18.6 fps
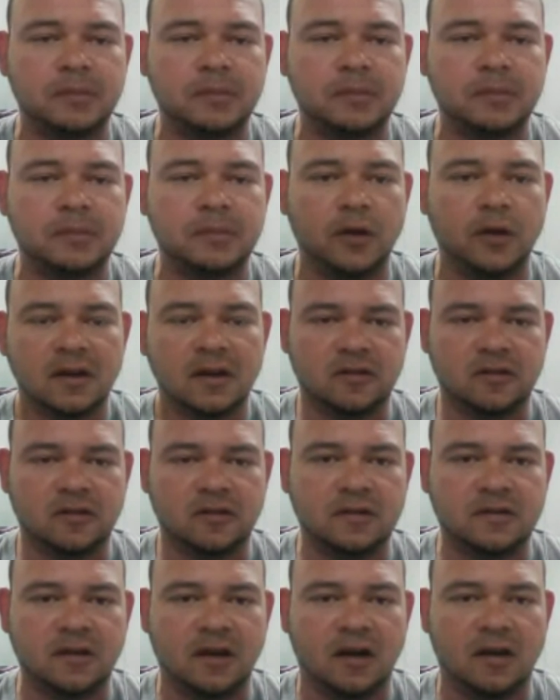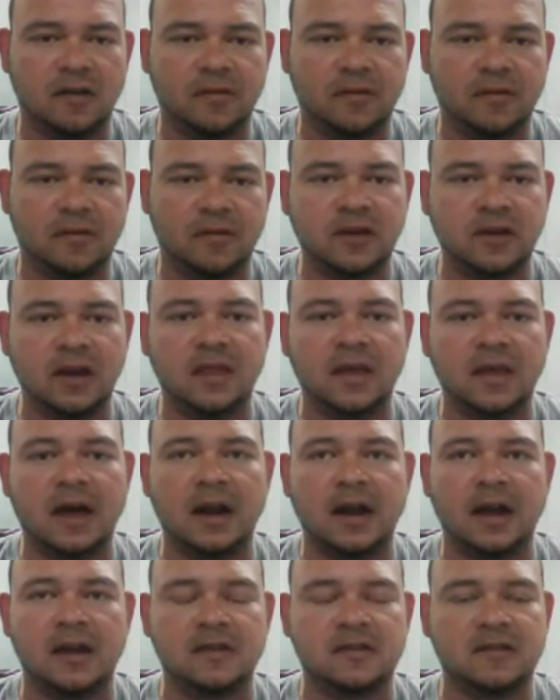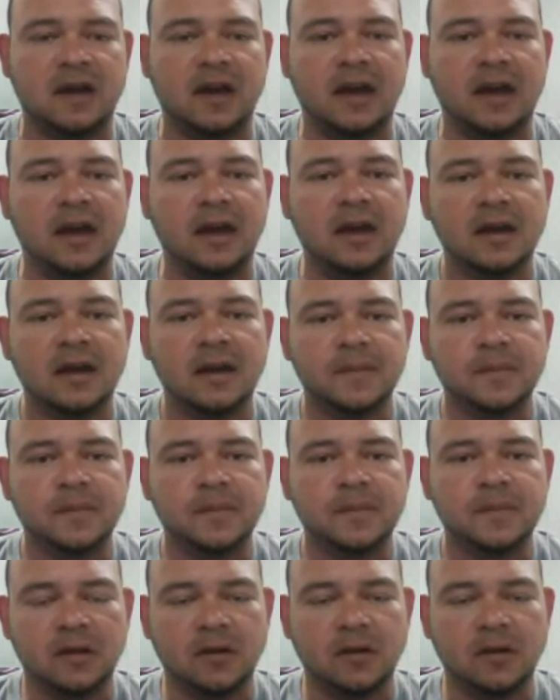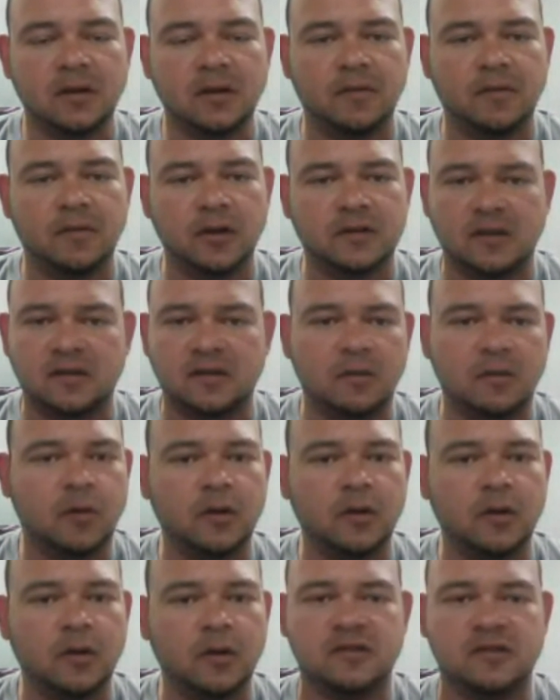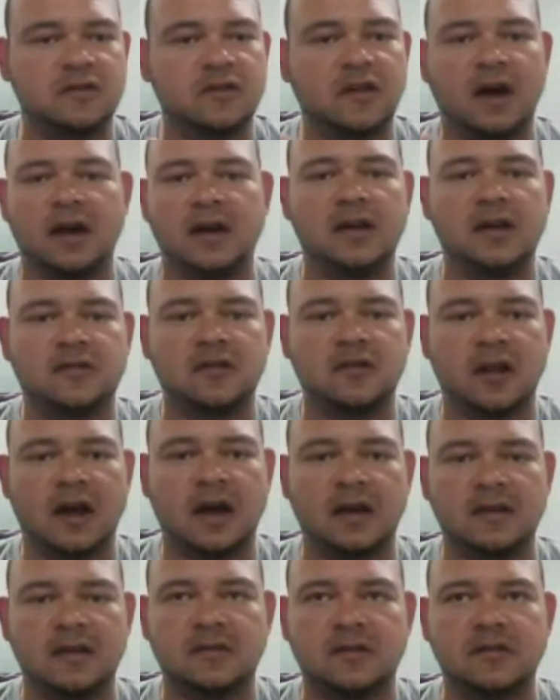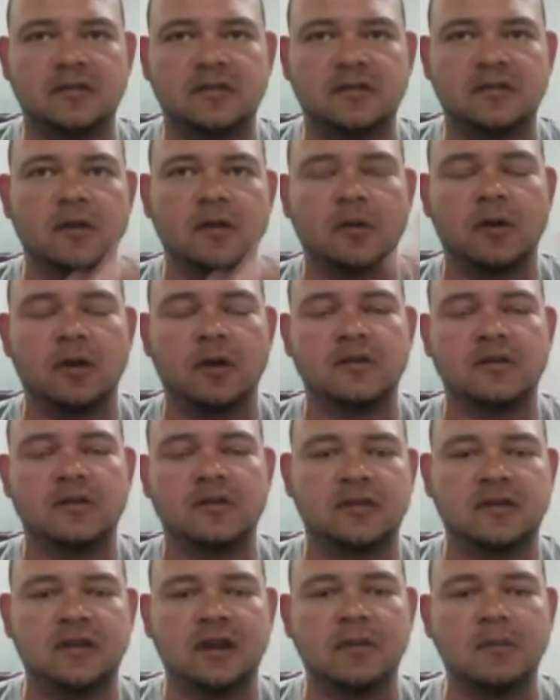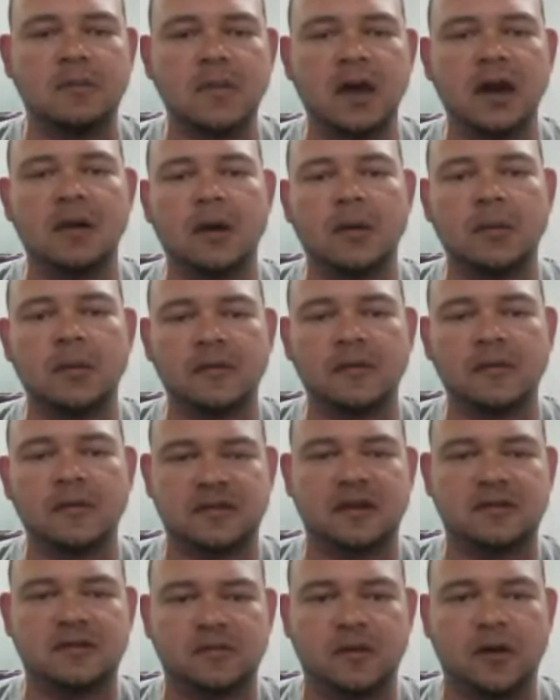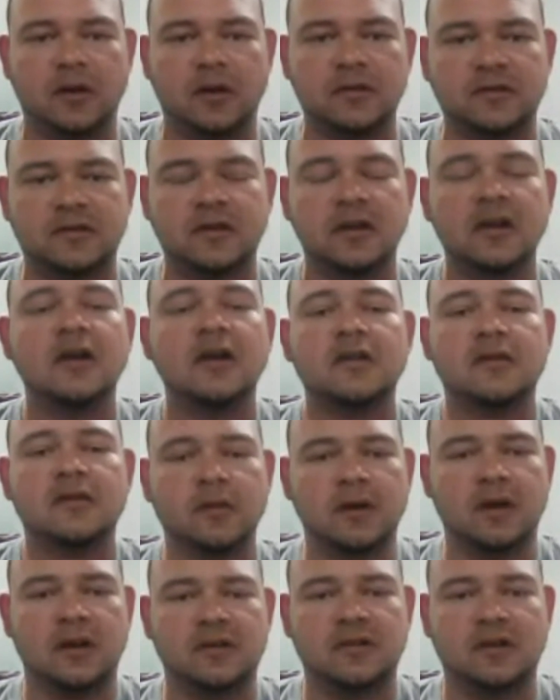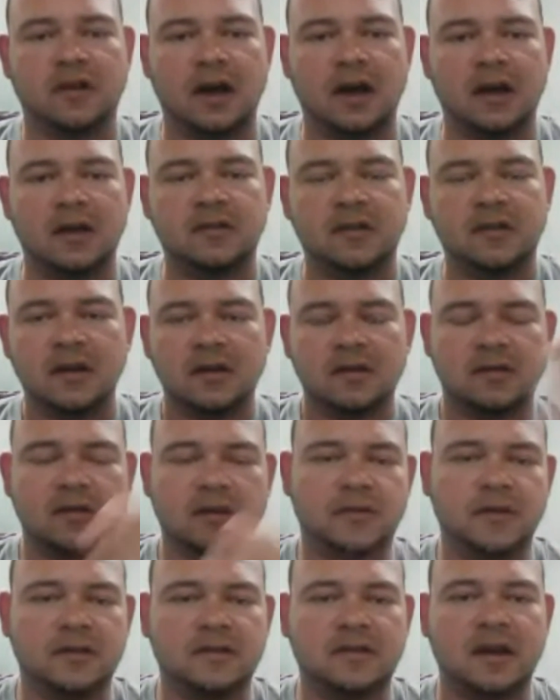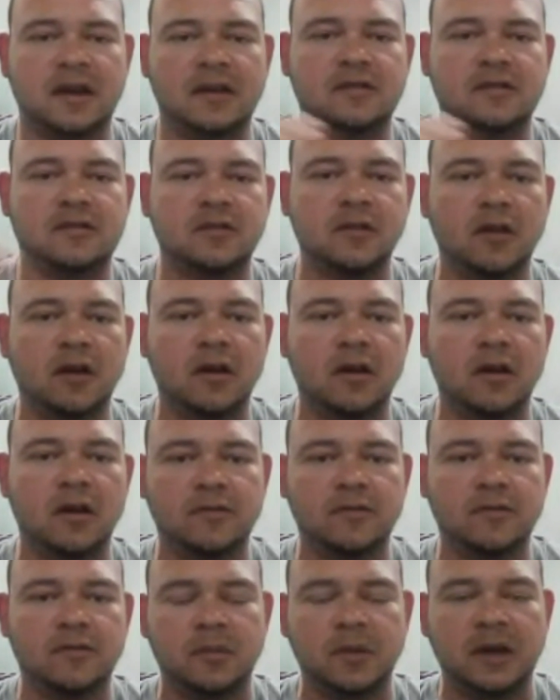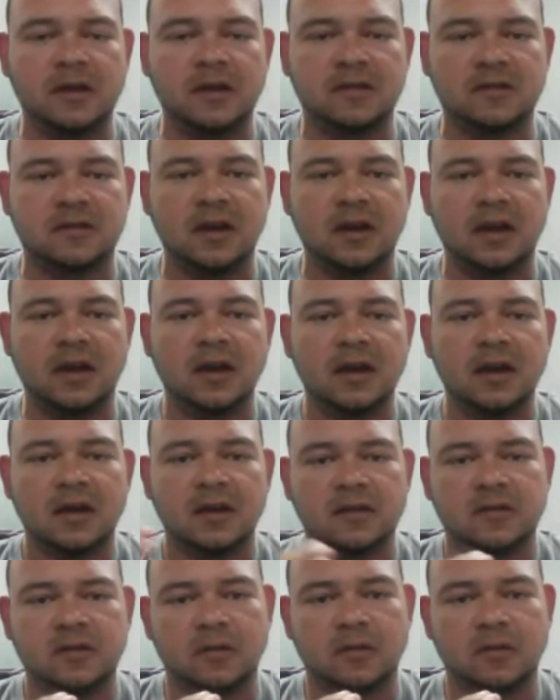the servo itself will see that as a low voltage and will just not initialize. The servo wants to see a minimum of 6 volts to initialize. So if it takes too long for the BEC